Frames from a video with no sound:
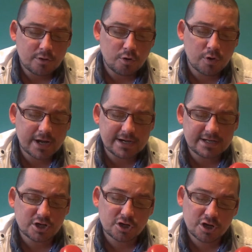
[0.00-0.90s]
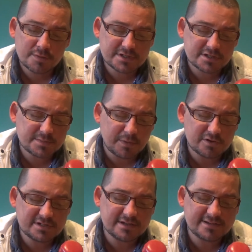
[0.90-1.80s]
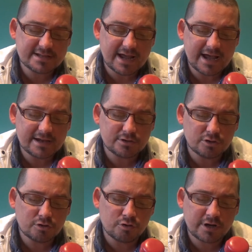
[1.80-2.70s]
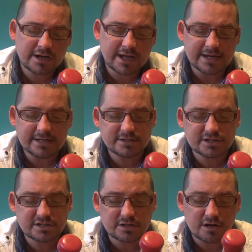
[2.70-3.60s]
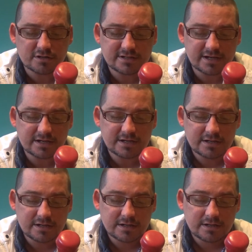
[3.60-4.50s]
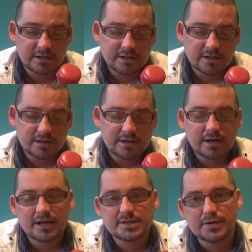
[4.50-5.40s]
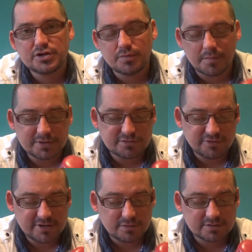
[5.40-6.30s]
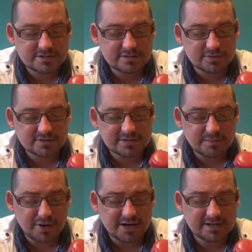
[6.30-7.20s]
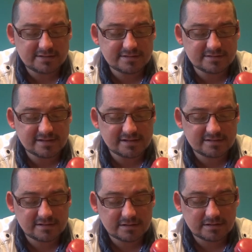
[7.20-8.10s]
organic herbs and spices, and organic starter. I suppose you want me to read what's in the brackets. It says